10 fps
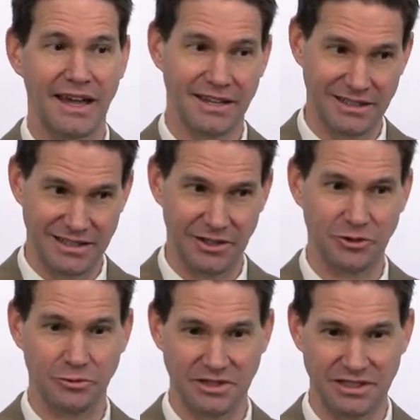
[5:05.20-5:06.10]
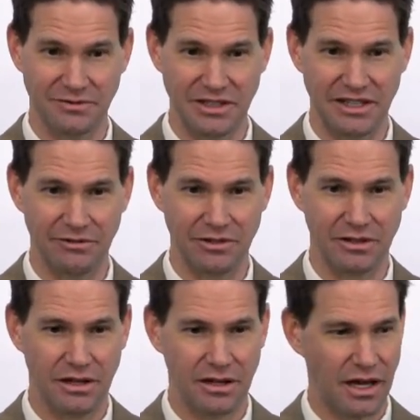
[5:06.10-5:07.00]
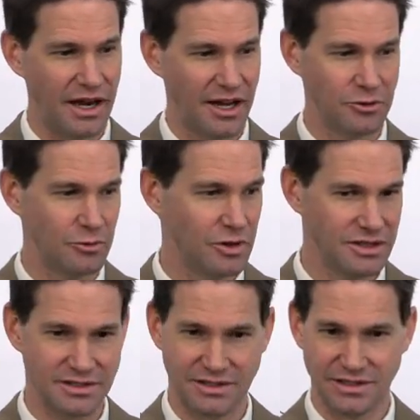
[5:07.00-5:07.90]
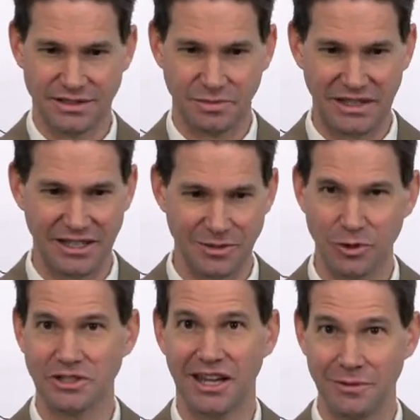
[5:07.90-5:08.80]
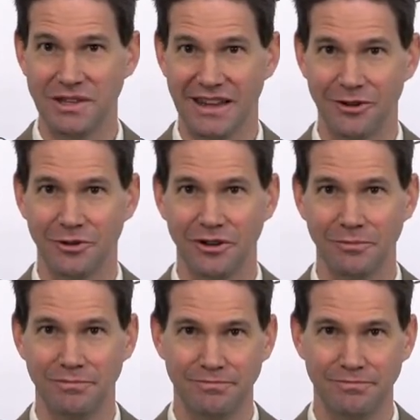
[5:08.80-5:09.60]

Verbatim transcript: I can tell you what's of the devil, and I don't want to spend any more time in that realm.